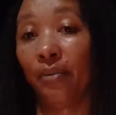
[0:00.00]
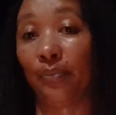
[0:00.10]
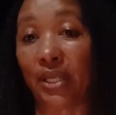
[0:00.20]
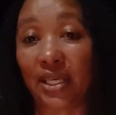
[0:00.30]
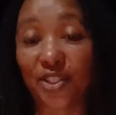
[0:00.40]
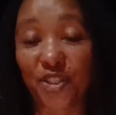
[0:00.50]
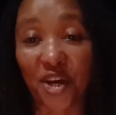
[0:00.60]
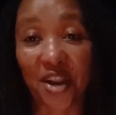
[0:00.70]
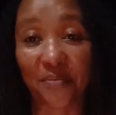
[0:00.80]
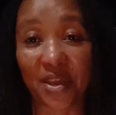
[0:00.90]
Please
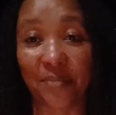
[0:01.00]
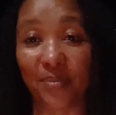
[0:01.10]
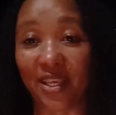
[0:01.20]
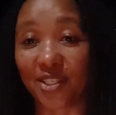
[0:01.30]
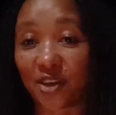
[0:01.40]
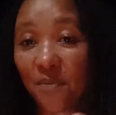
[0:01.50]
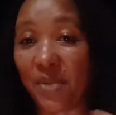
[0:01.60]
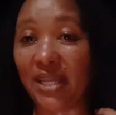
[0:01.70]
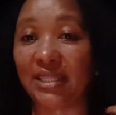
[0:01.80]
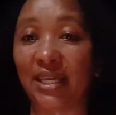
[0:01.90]
join me, please
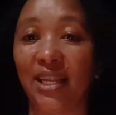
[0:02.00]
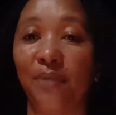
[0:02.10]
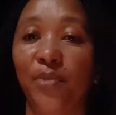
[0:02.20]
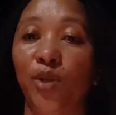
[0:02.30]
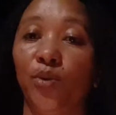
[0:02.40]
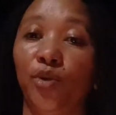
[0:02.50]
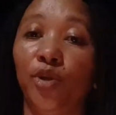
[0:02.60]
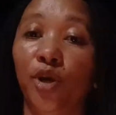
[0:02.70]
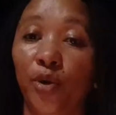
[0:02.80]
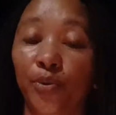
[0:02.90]
comment and let me know.
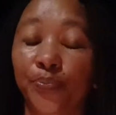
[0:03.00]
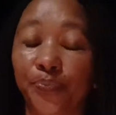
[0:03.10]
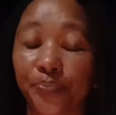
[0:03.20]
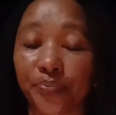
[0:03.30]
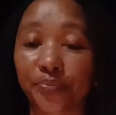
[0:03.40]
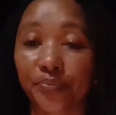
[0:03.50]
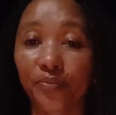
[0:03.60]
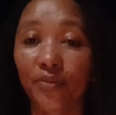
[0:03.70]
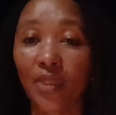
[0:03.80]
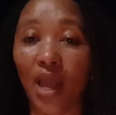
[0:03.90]
Now,
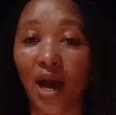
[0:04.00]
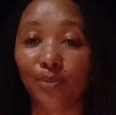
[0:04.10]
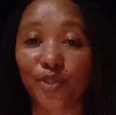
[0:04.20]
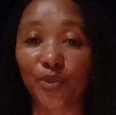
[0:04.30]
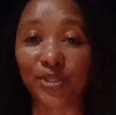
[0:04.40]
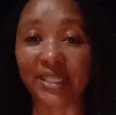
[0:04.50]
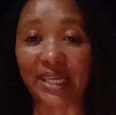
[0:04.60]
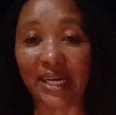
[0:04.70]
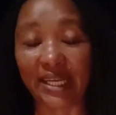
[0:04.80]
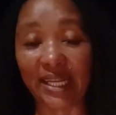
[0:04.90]
I'm
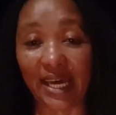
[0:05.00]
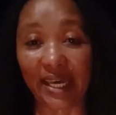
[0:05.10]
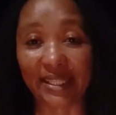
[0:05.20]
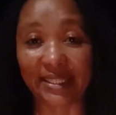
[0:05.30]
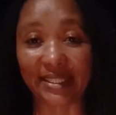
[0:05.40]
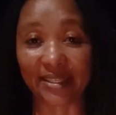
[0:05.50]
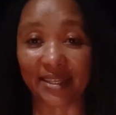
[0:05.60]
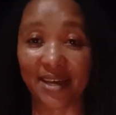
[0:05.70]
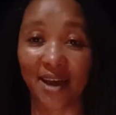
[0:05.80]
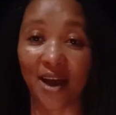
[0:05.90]
shooting at night,
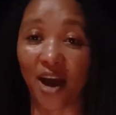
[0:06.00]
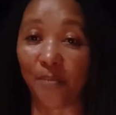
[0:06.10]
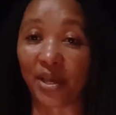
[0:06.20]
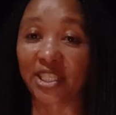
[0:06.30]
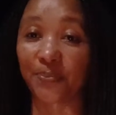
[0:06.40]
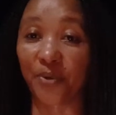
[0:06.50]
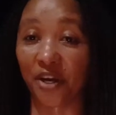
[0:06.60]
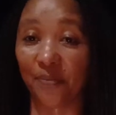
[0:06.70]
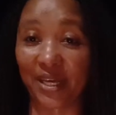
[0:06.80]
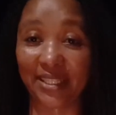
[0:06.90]
I'm
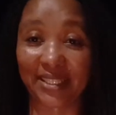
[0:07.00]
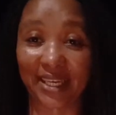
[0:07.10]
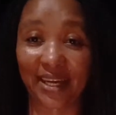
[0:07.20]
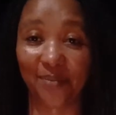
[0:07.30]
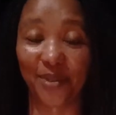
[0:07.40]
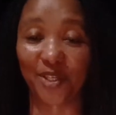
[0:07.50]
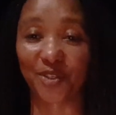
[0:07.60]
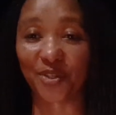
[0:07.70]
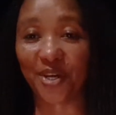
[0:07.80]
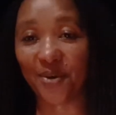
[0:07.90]
experimenting, I'm not
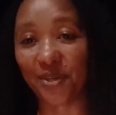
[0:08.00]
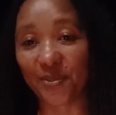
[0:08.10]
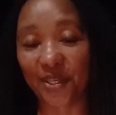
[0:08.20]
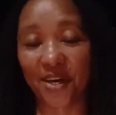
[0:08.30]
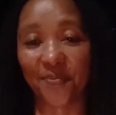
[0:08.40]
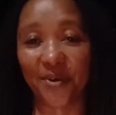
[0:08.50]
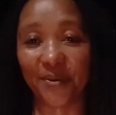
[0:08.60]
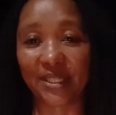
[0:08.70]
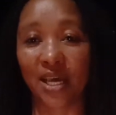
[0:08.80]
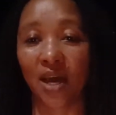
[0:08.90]
sure how it will come out.